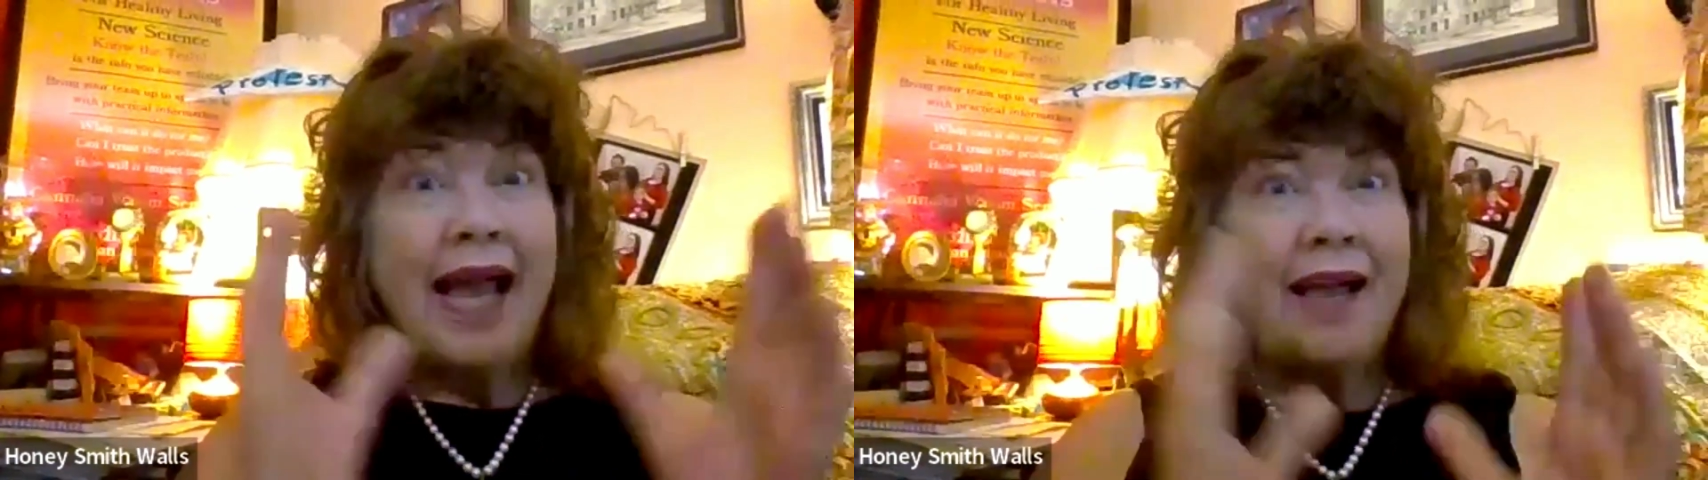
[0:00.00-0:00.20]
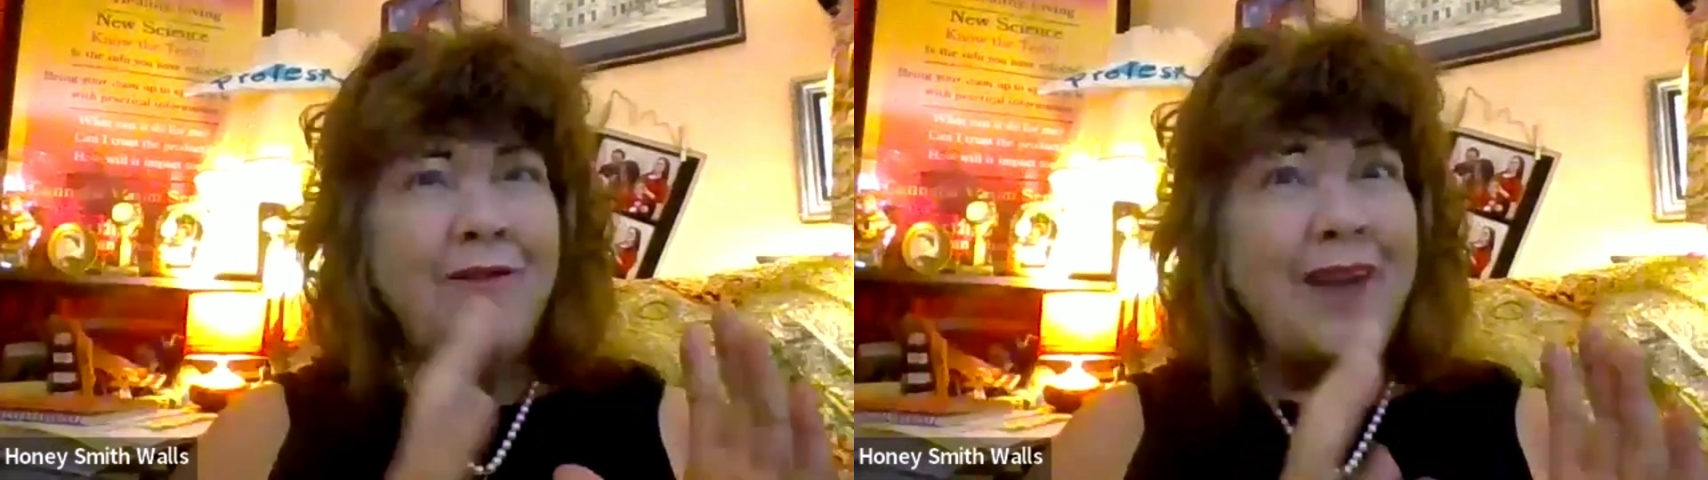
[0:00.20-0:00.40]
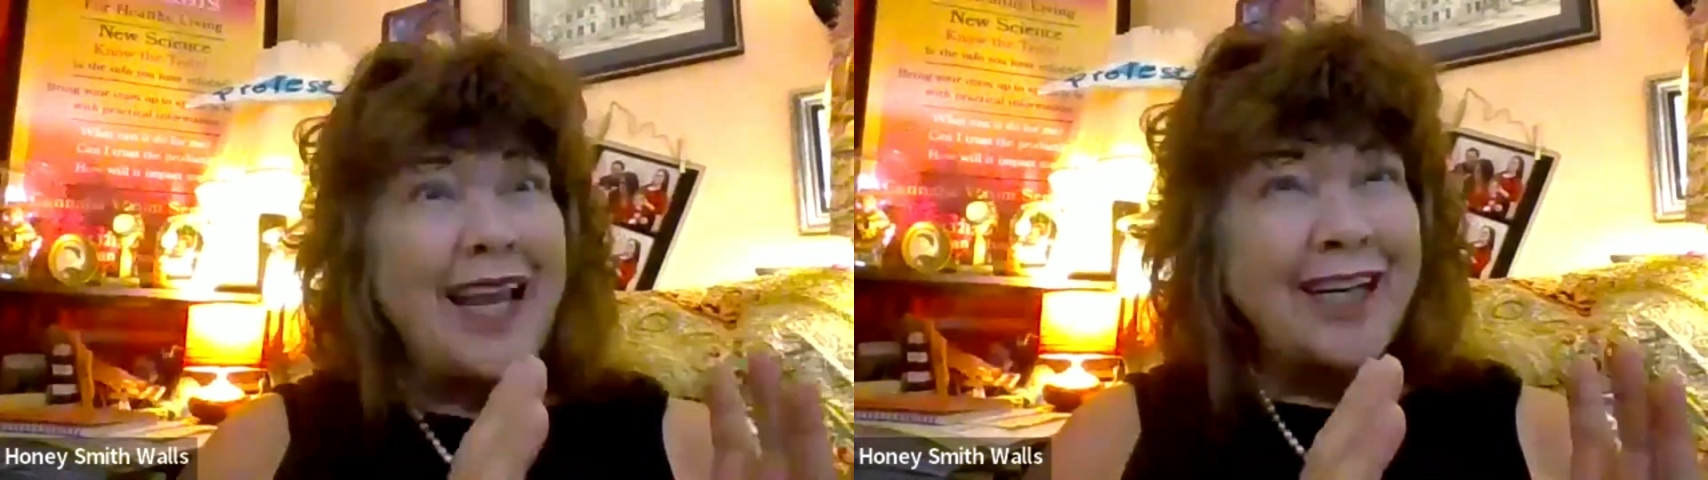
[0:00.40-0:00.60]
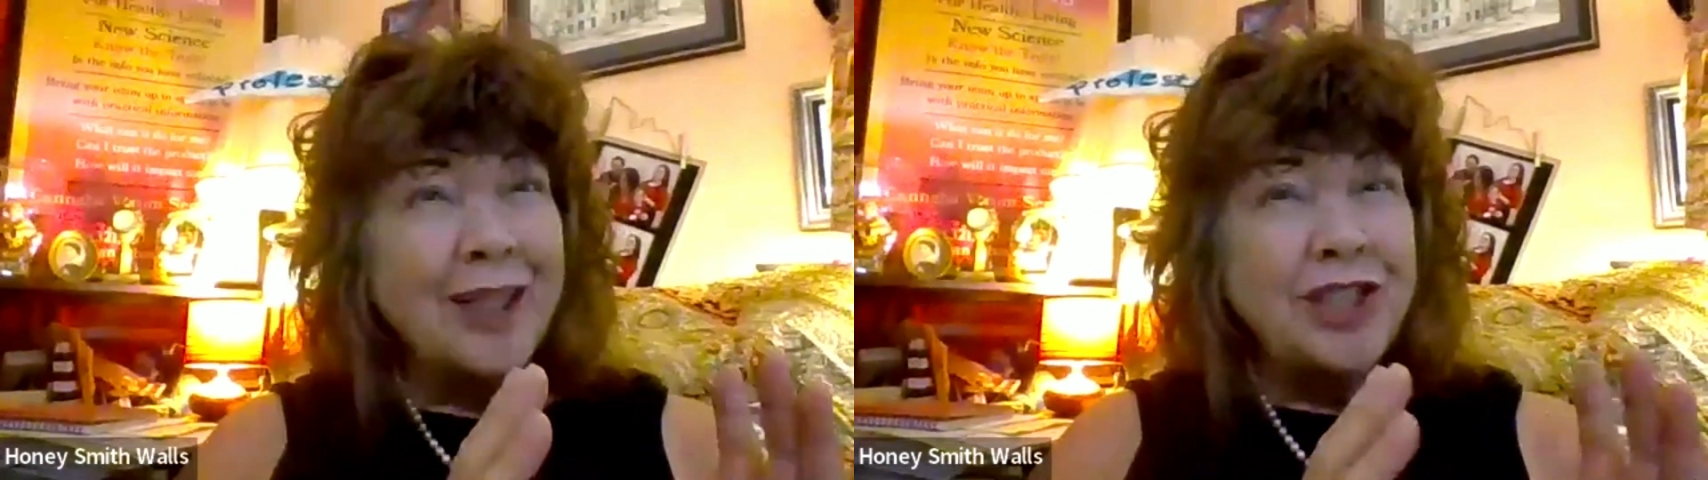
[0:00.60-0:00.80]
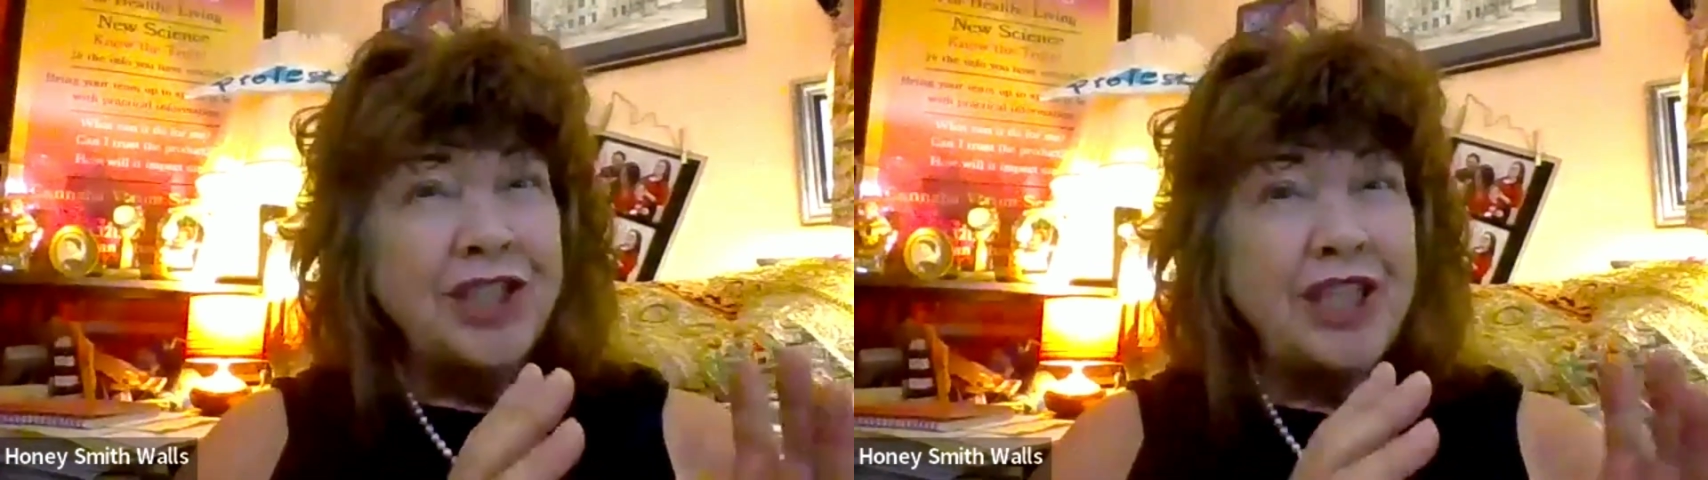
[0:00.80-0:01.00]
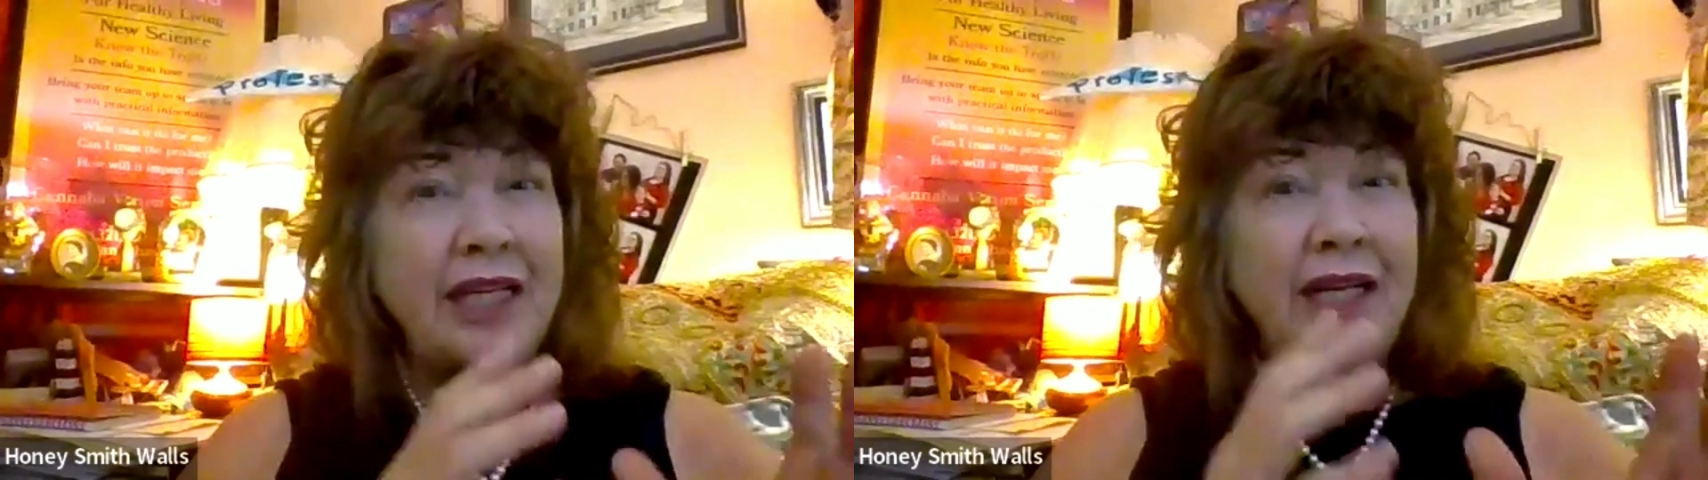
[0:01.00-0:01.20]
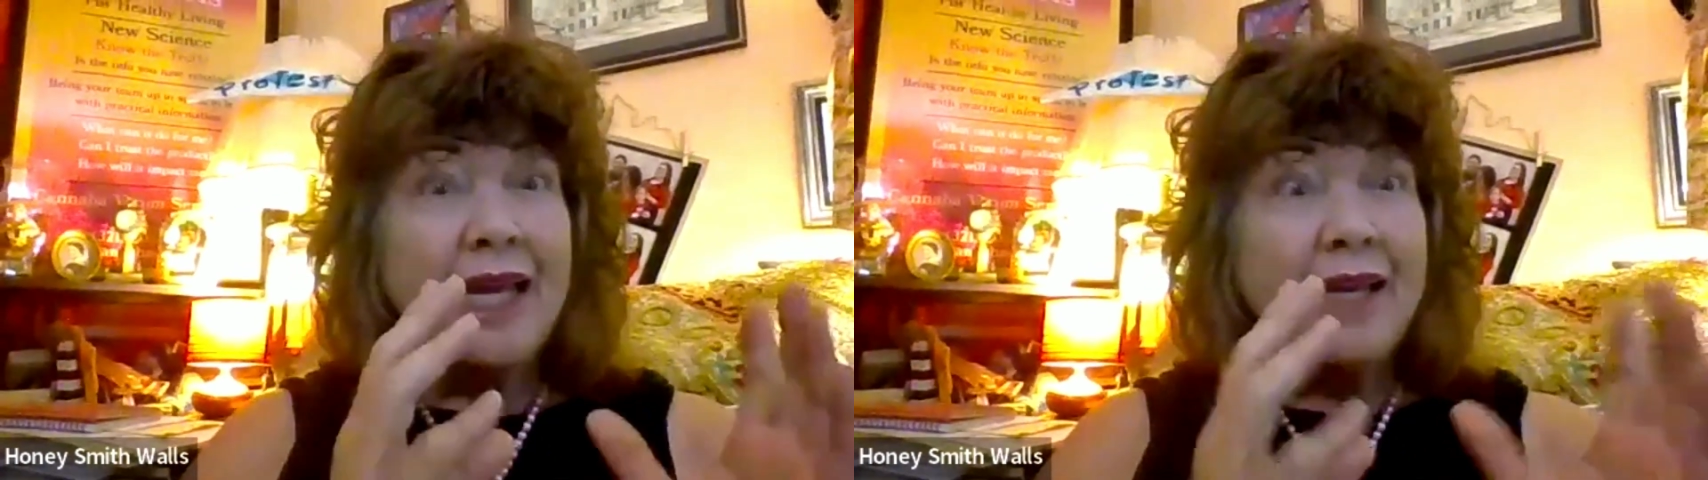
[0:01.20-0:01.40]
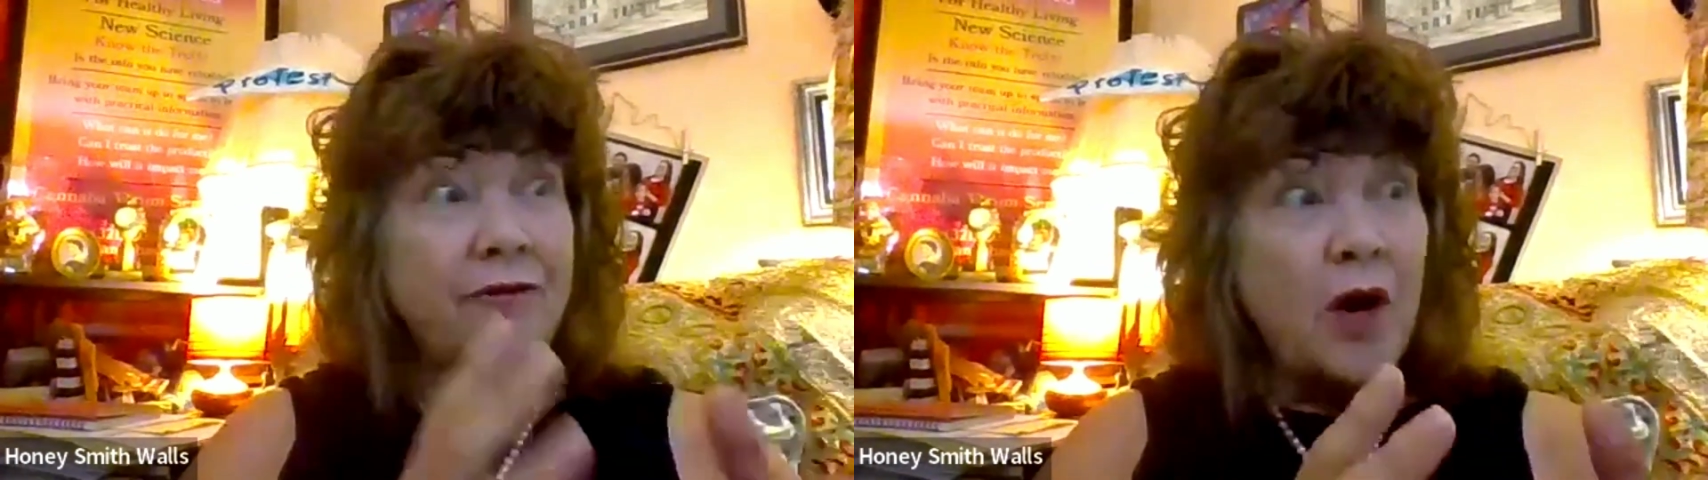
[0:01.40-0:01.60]
have energy
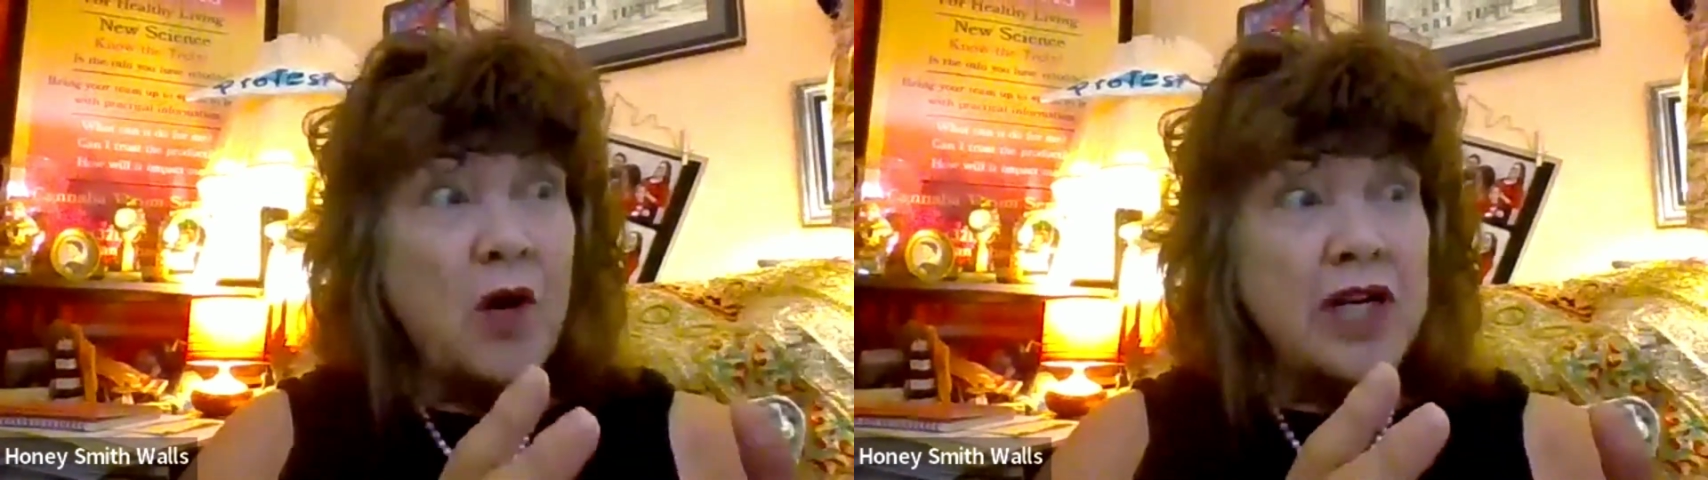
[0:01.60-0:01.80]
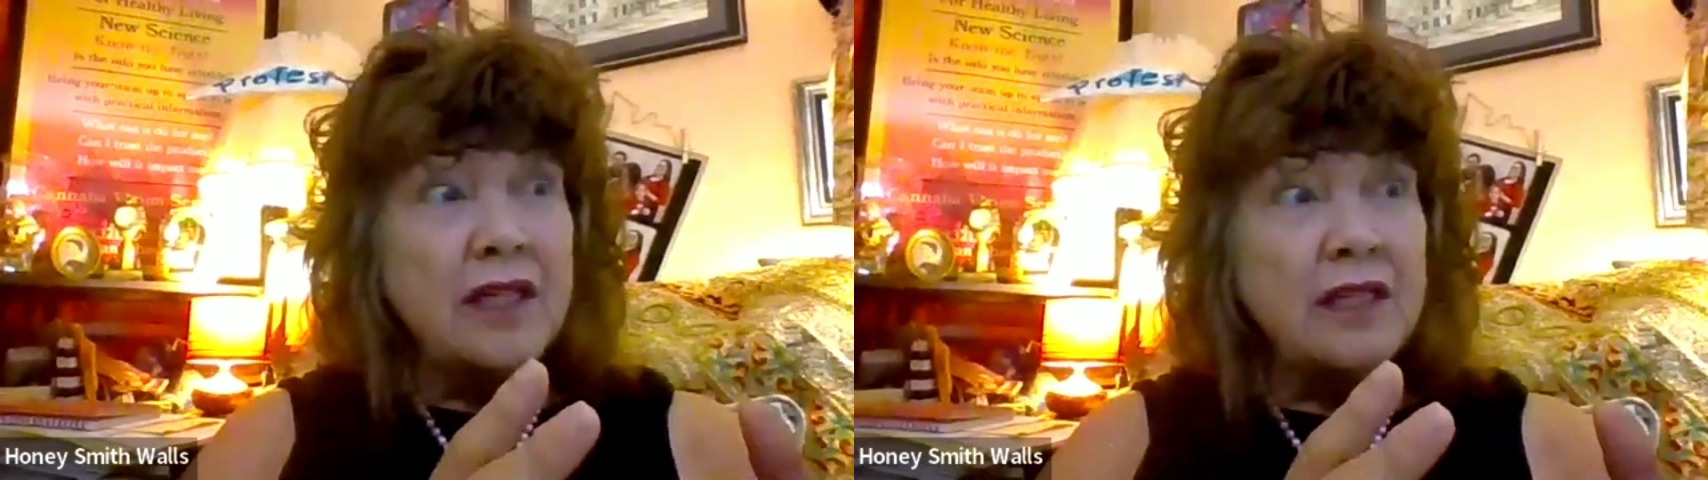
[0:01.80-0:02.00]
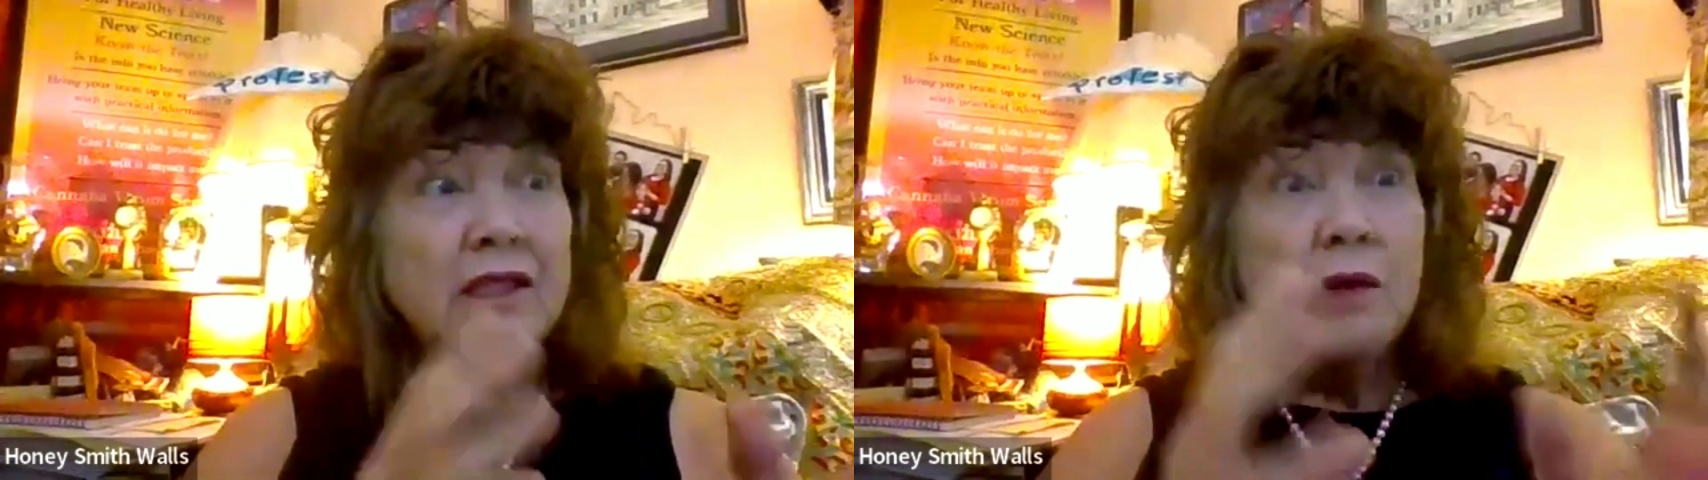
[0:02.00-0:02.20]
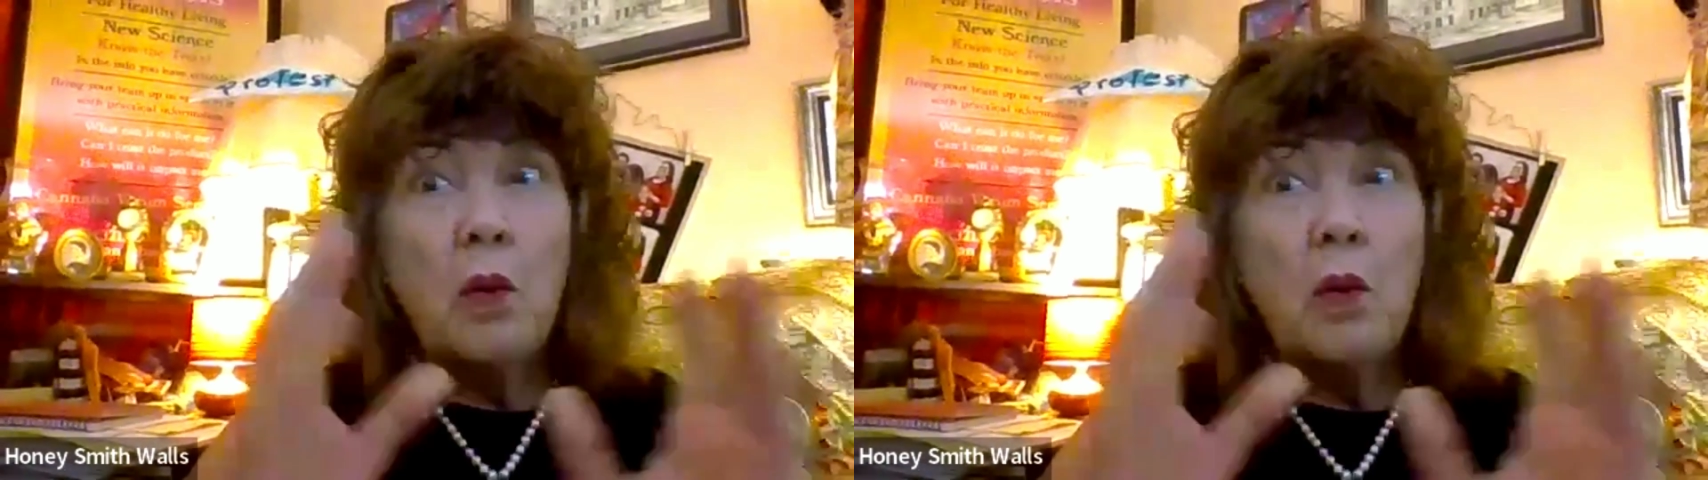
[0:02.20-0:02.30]
and focus,